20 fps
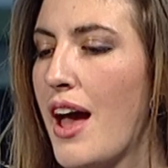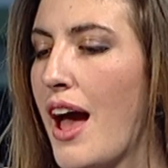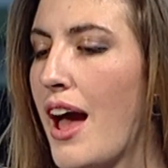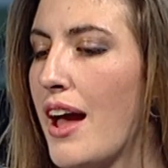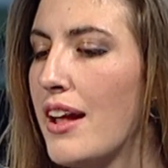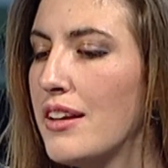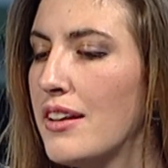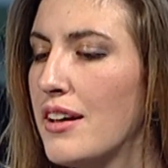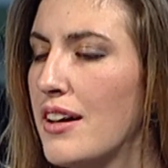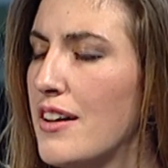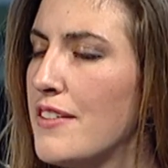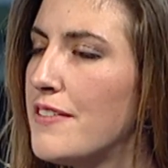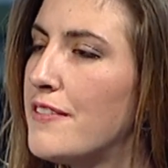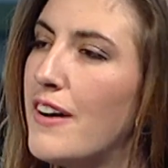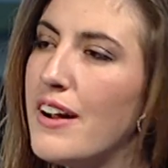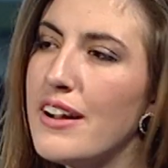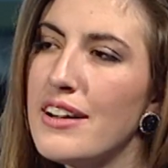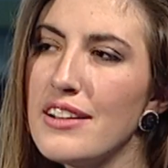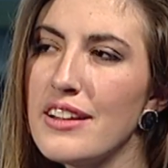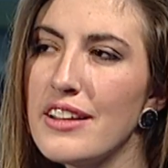And
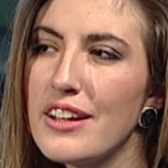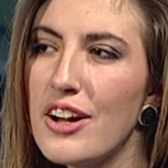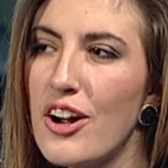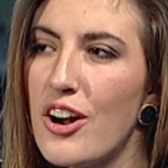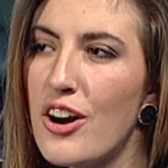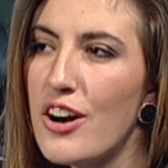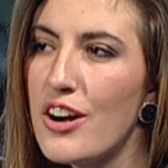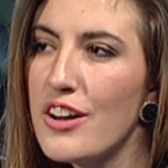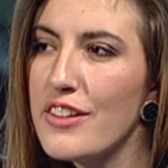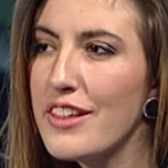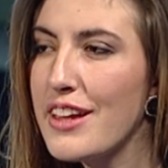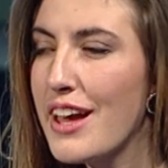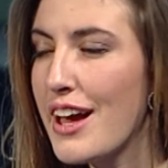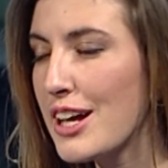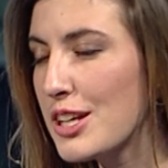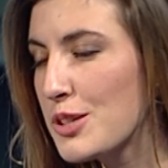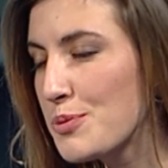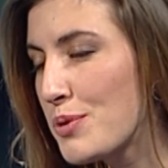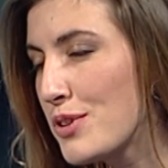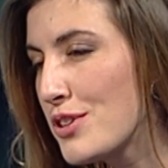finally, are the
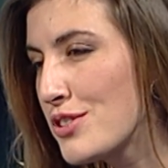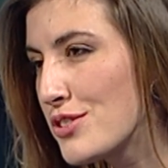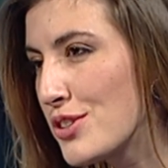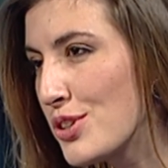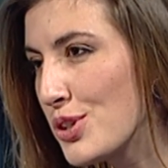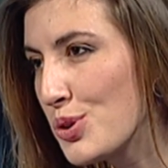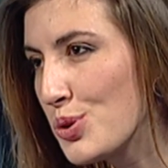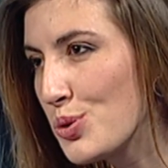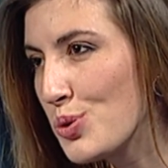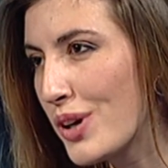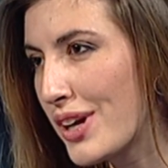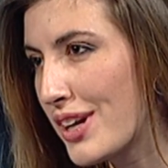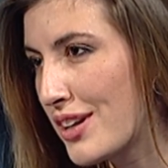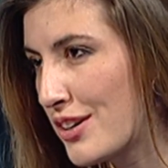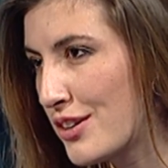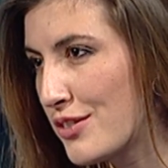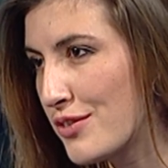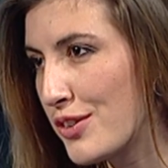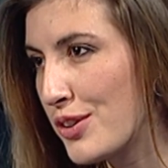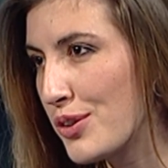experts you
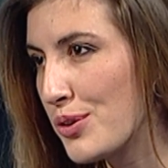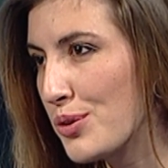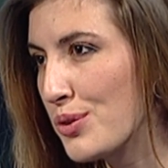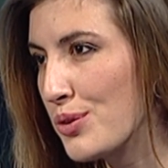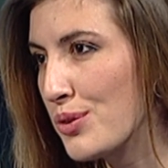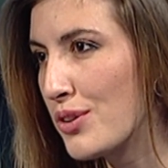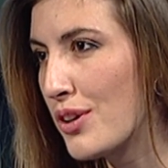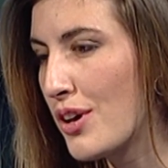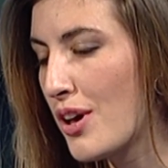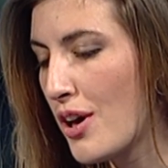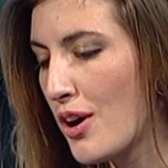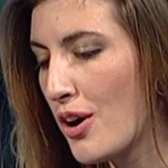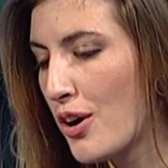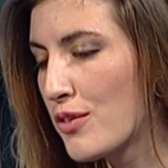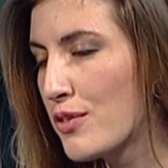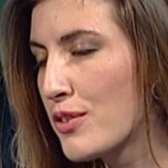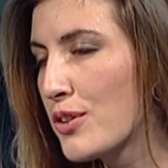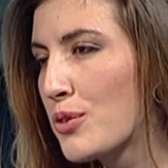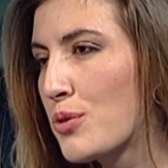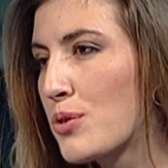interviewed
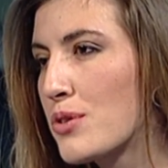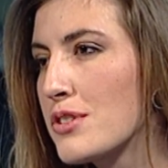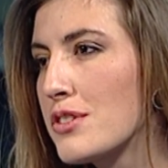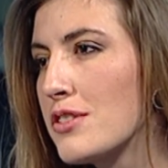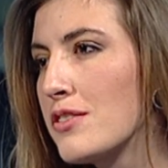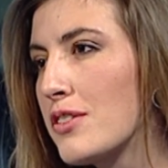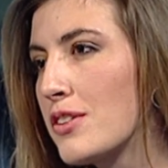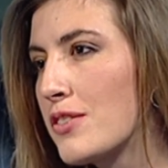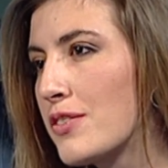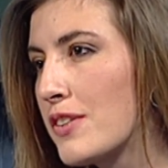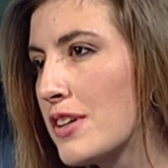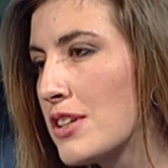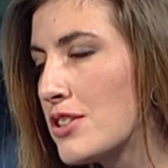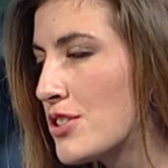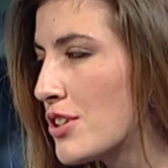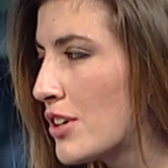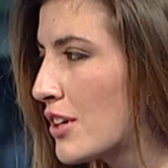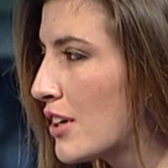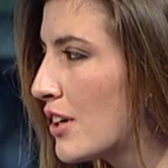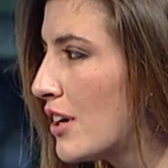over the course of your
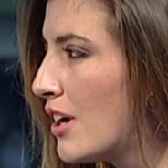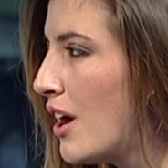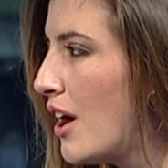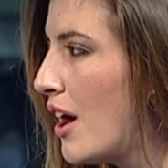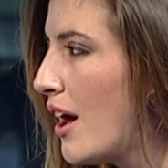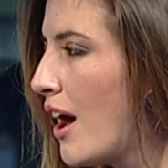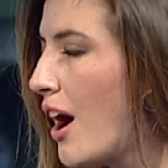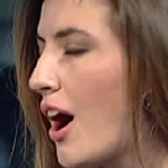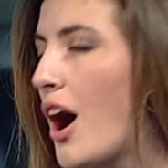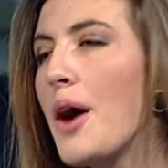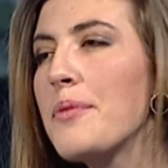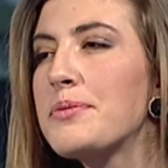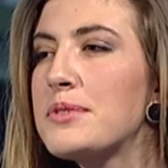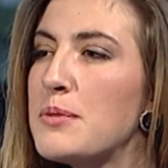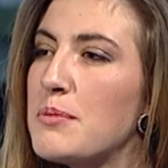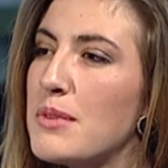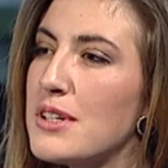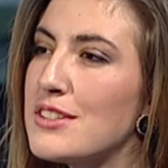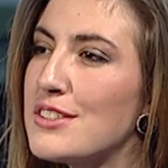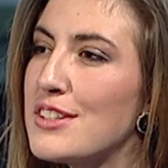feature
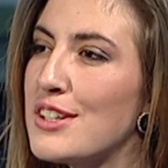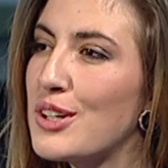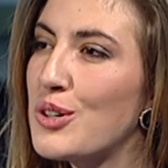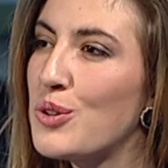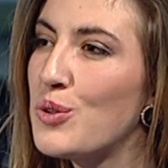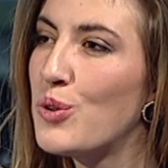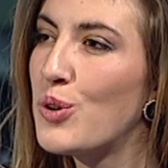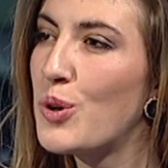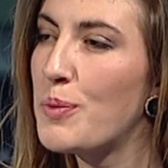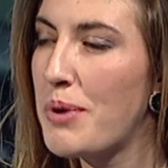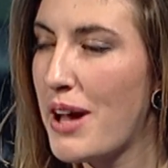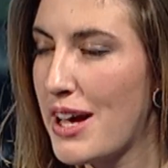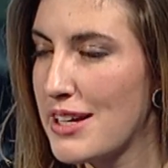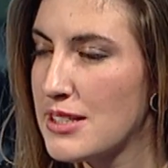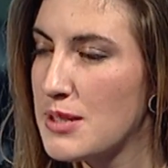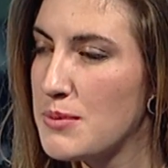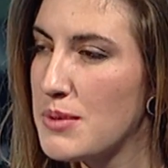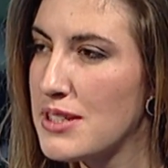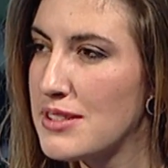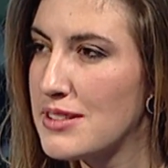optimistic or
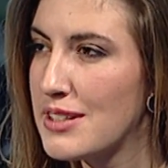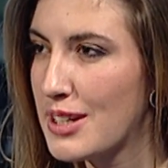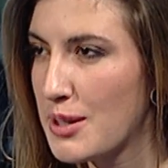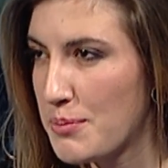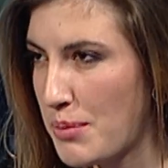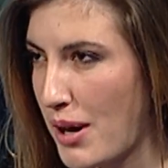pessimistic